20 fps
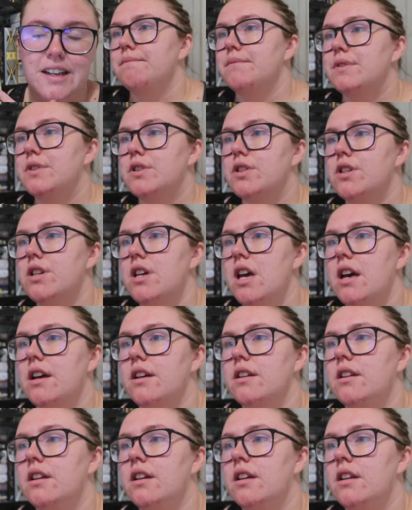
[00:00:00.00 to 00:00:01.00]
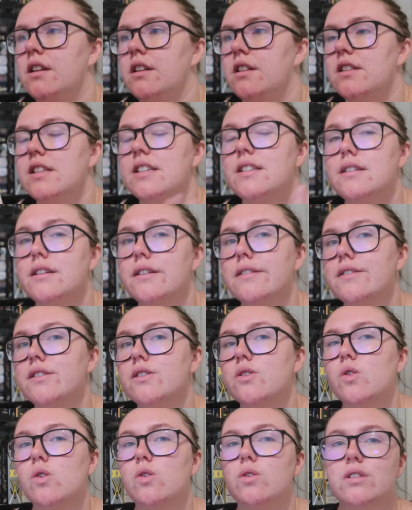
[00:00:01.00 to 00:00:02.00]
So yeah, this series
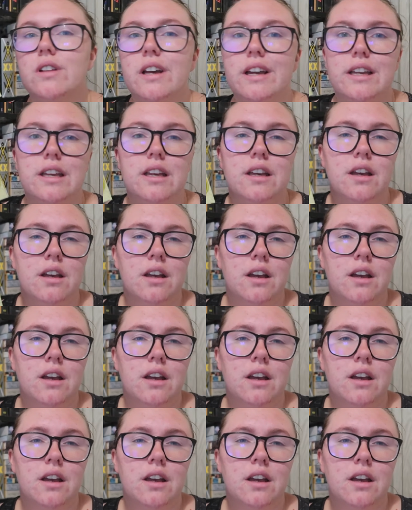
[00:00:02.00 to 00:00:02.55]
is all like,